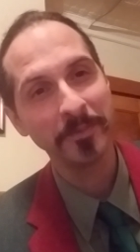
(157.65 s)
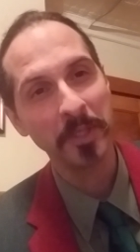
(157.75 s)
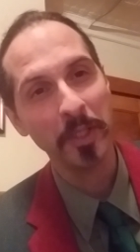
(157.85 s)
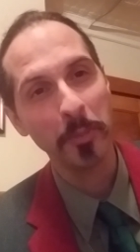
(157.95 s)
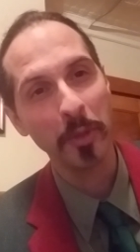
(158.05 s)

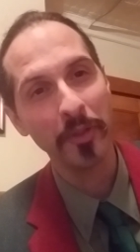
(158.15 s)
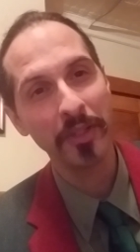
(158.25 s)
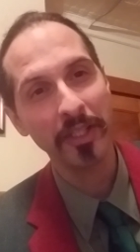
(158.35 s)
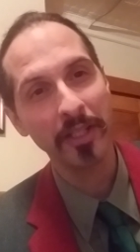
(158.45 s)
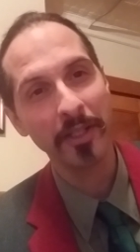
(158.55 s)
in the movie
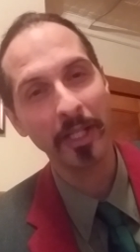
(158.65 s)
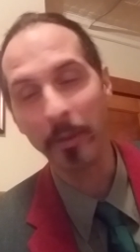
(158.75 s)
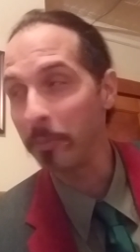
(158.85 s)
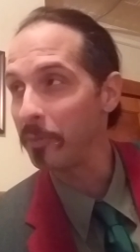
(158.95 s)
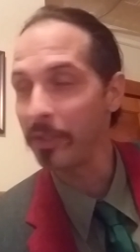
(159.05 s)
theater, uh,
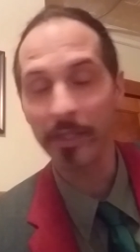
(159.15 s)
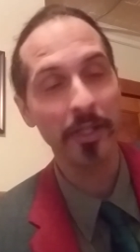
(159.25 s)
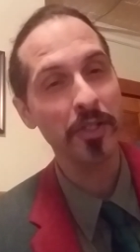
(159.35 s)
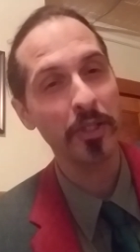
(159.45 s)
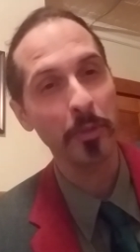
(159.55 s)
movie
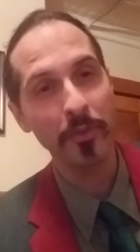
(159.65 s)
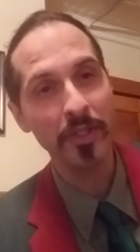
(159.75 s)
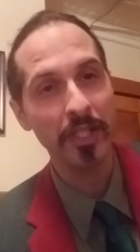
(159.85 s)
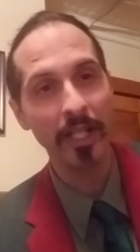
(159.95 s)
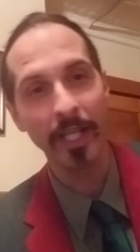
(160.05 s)
theaters and the movies
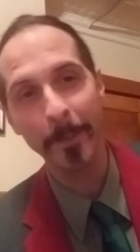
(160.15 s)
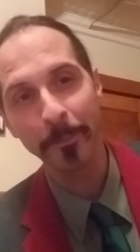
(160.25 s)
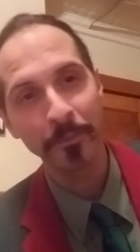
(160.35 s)
today,